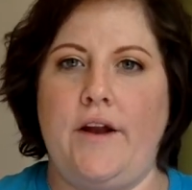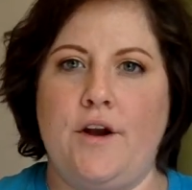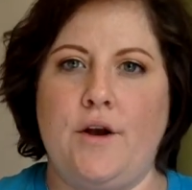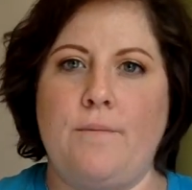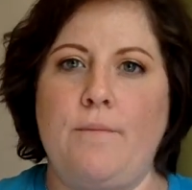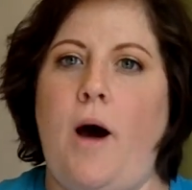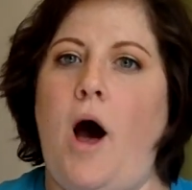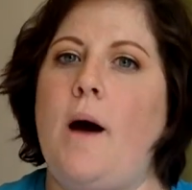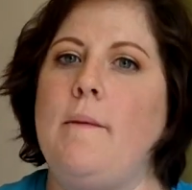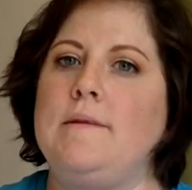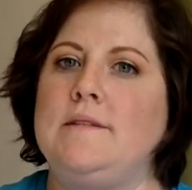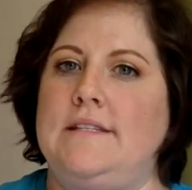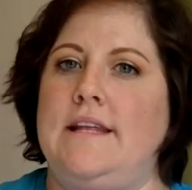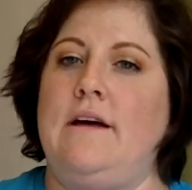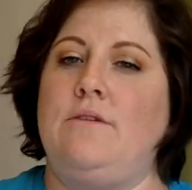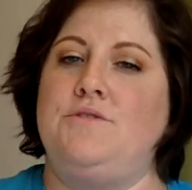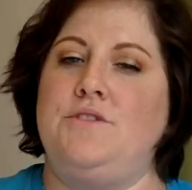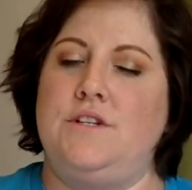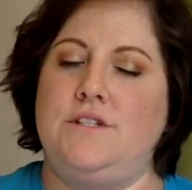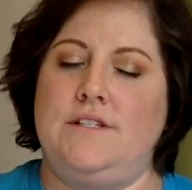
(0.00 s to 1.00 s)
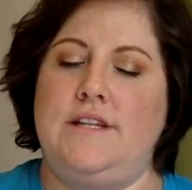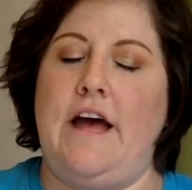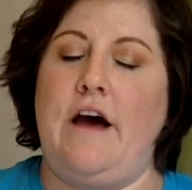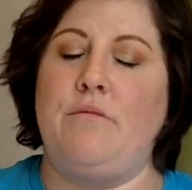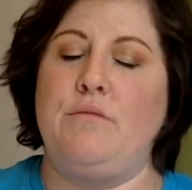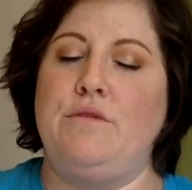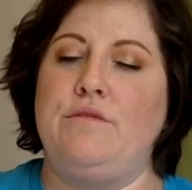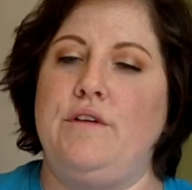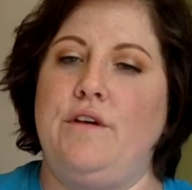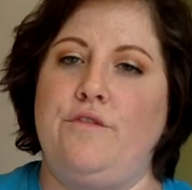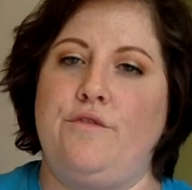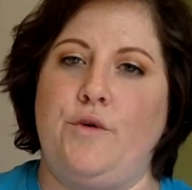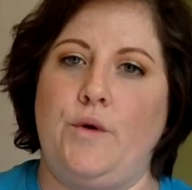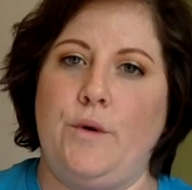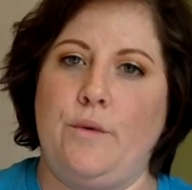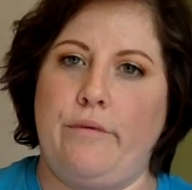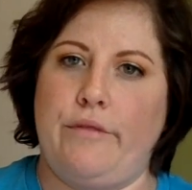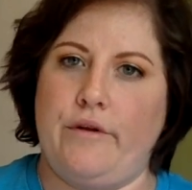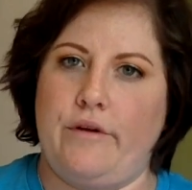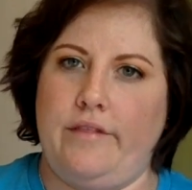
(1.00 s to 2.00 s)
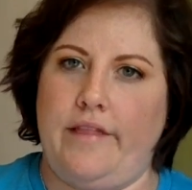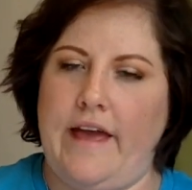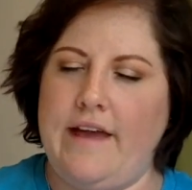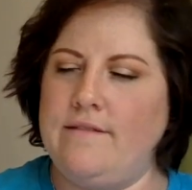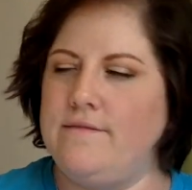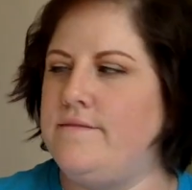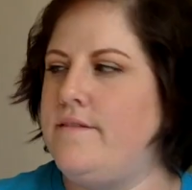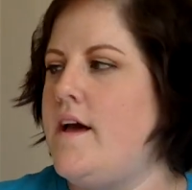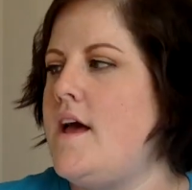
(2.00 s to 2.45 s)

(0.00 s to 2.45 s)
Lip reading: and her mom is just now moving forward with her life.